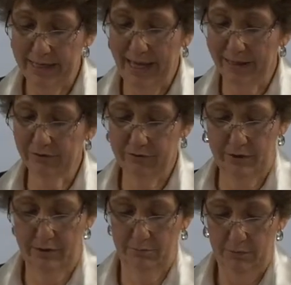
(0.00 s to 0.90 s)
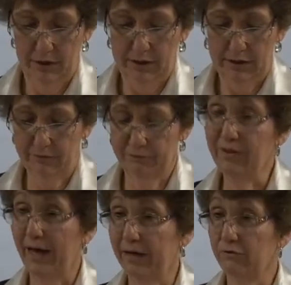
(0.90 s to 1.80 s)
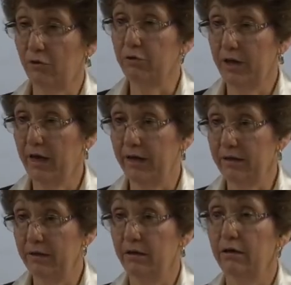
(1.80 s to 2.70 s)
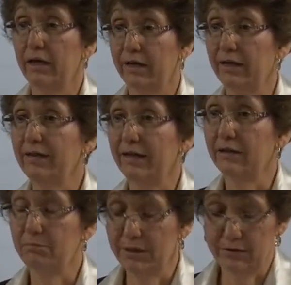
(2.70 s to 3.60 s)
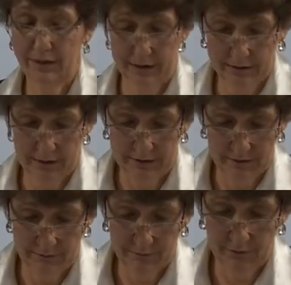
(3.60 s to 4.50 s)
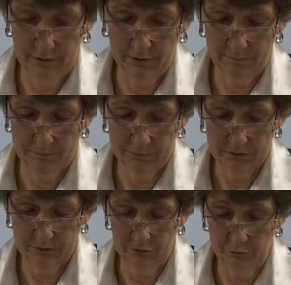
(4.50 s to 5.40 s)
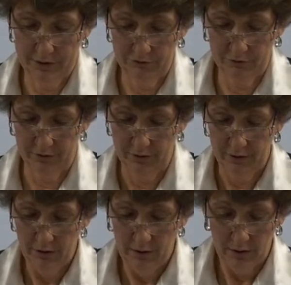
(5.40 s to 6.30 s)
and ask them if that is okay and if they can meet that kind of situation.